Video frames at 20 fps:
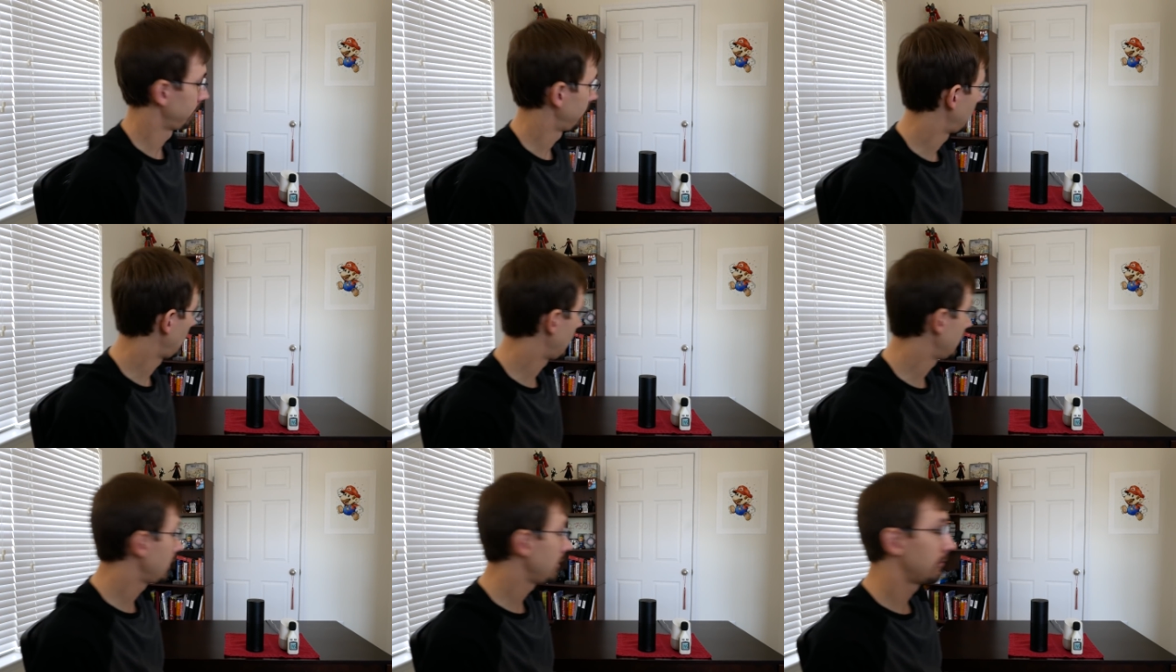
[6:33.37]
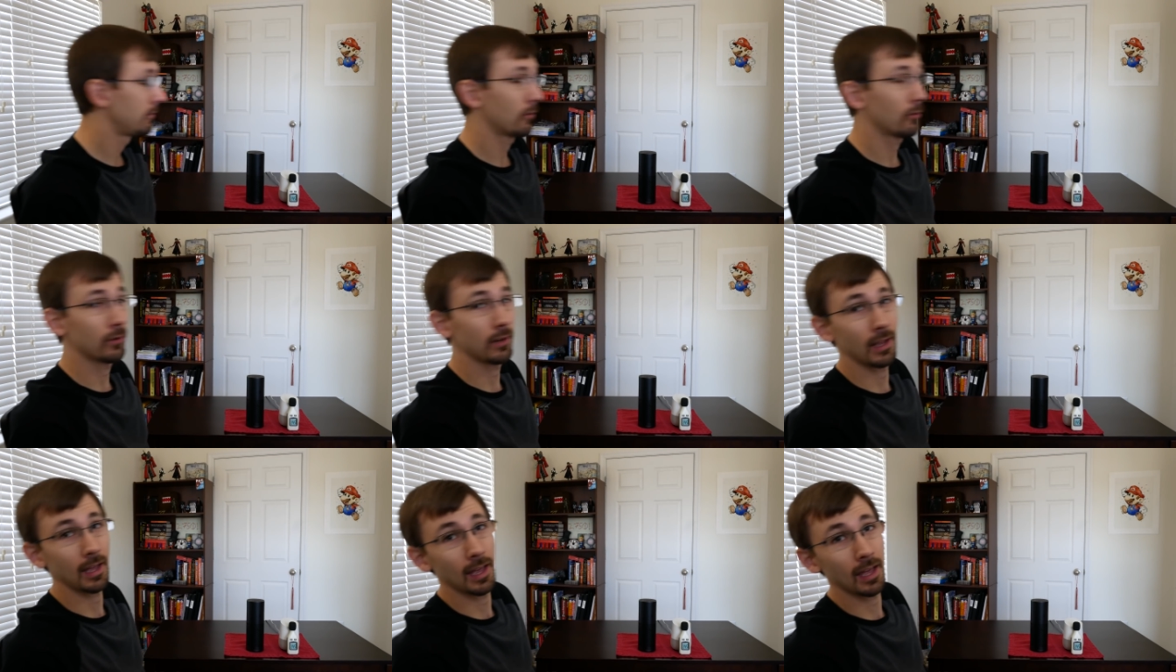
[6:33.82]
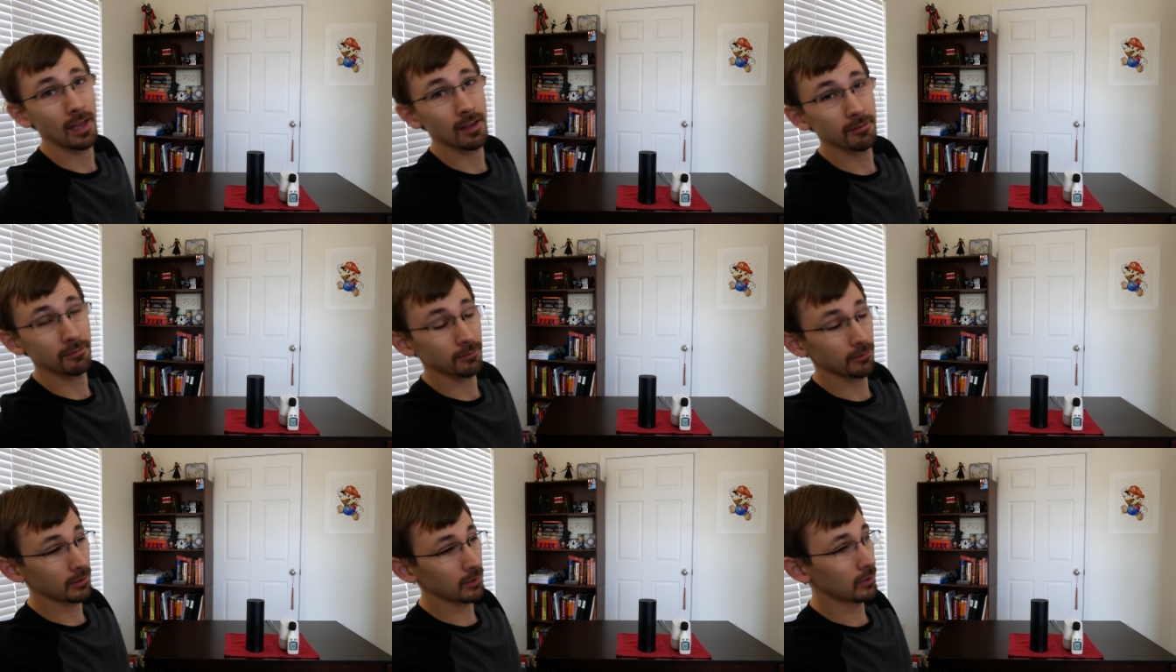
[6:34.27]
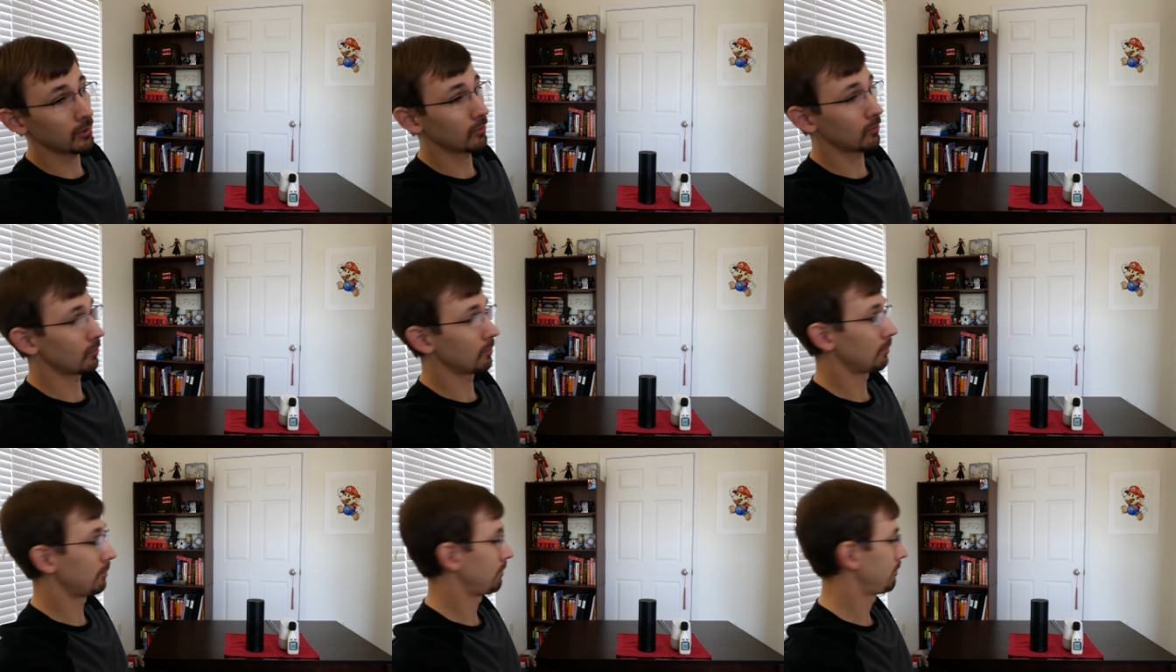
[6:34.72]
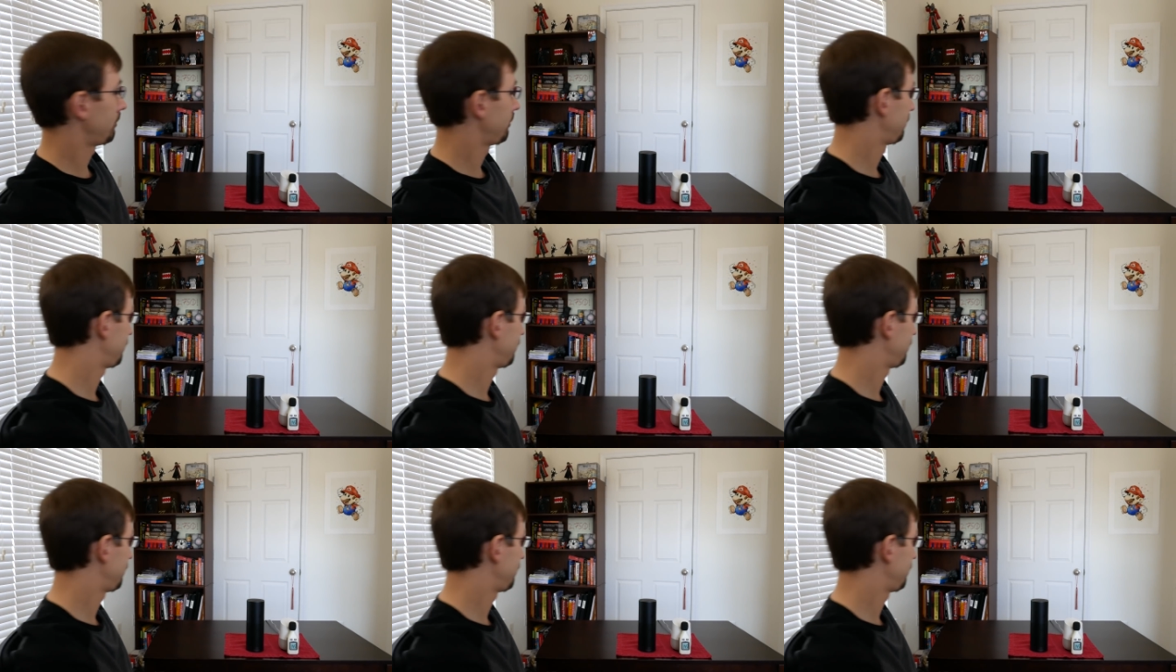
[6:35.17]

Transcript: 94 and a half for the home.